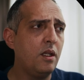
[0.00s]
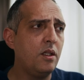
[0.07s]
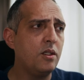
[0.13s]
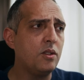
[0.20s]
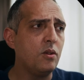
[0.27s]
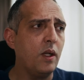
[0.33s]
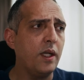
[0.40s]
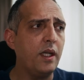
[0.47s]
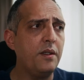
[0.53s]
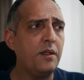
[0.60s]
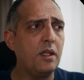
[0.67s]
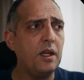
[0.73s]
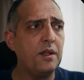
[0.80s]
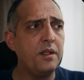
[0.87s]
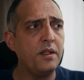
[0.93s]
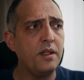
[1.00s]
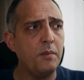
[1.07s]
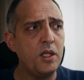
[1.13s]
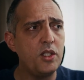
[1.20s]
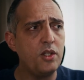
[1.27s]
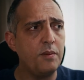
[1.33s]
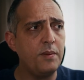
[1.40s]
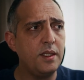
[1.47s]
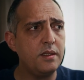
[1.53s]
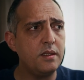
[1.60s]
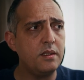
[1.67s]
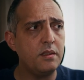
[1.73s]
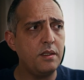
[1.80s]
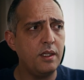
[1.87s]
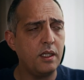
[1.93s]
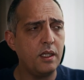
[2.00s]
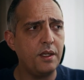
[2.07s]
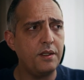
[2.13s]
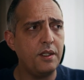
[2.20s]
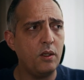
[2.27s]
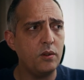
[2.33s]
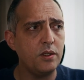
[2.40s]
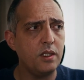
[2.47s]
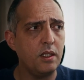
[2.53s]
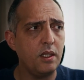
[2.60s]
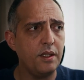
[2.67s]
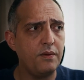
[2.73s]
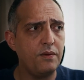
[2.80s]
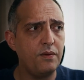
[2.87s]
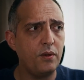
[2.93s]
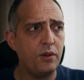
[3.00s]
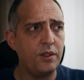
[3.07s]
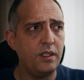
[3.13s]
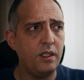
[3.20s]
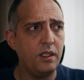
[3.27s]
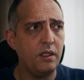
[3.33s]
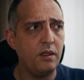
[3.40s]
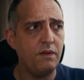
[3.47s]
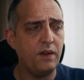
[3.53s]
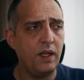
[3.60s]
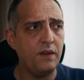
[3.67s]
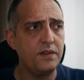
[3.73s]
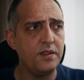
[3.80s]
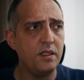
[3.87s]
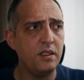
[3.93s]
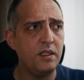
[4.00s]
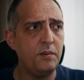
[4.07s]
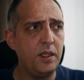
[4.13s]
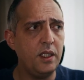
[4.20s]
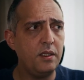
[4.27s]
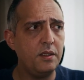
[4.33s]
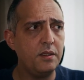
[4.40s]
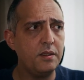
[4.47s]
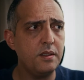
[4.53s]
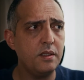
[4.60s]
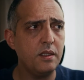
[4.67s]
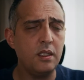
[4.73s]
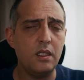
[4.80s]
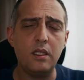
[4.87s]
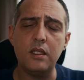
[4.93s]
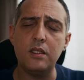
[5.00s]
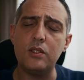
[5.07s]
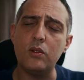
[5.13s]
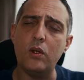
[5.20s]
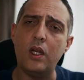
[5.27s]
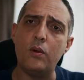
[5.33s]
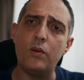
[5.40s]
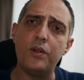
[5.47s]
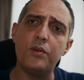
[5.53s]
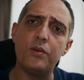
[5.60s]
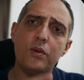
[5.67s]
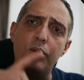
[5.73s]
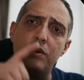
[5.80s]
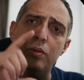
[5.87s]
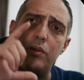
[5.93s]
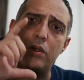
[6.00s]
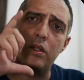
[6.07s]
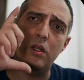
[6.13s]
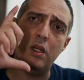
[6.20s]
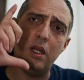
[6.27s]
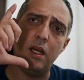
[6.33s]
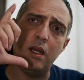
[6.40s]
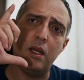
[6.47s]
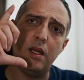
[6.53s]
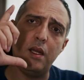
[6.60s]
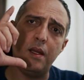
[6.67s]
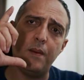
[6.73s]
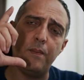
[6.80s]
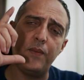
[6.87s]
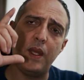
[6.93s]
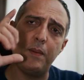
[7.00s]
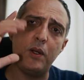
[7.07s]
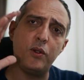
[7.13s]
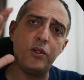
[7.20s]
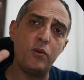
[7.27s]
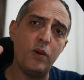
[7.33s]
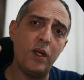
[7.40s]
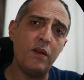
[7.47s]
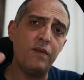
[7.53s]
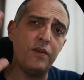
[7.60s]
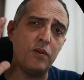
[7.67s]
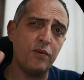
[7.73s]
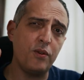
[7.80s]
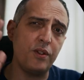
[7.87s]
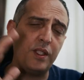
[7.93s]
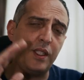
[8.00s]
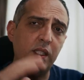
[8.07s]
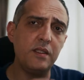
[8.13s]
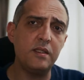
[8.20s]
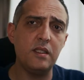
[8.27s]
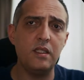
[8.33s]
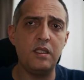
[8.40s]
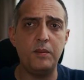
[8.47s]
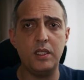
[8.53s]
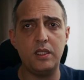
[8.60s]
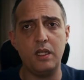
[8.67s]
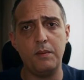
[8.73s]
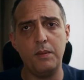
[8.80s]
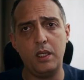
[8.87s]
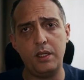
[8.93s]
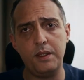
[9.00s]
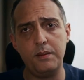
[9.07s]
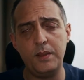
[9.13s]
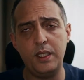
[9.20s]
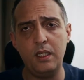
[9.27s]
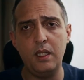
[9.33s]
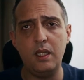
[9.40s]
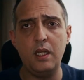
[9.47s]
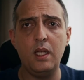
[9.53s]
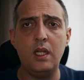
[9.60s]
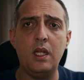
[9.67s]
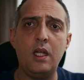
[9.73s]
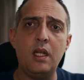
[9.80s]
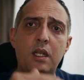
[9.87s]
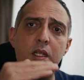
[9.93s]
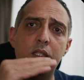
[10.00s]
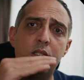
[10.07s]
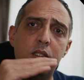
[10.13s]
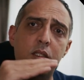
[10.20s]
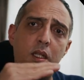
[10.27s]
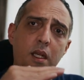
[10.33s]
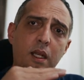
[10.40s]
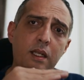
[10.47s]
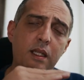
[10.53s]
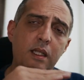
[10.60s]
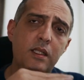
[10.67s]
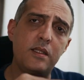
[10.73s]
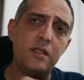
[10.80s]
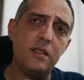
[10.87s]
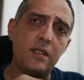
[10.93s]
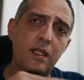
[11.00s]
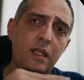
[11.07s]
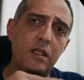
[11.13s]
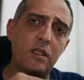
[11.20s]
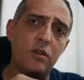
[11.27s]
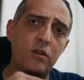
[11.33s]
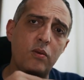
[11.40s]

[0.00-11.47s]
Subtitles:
So again, regarding the measurements, the cardia was at 45 centimeters. So I want to do about 12 to 14 centimeter myotomy. At least 10 to